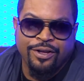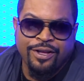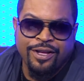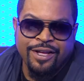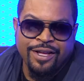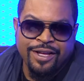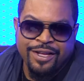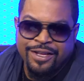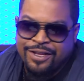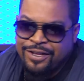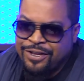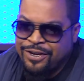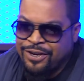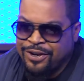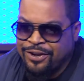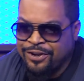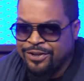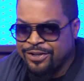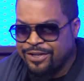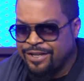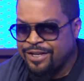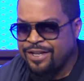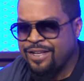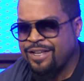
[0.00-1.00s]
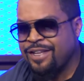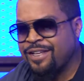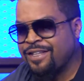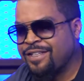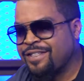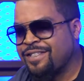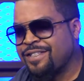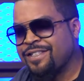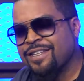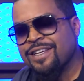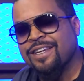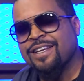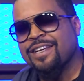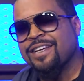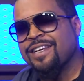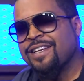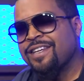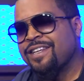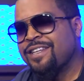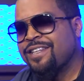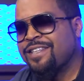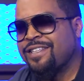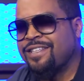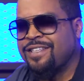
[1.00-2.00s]
You know, he
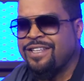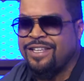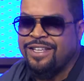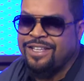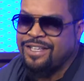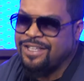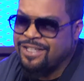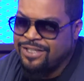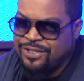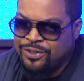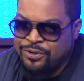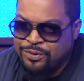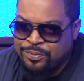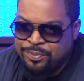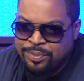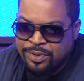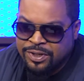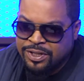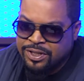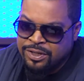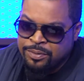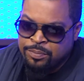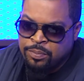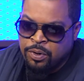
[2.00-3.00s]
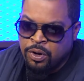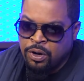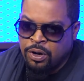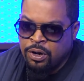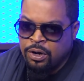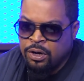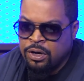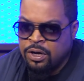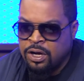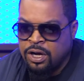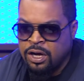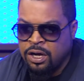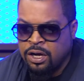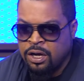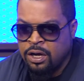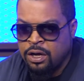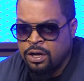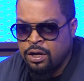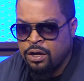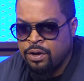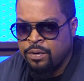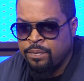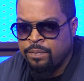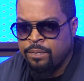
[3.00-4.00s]
can do bully
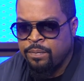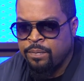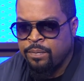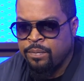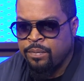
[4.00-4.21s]
ball.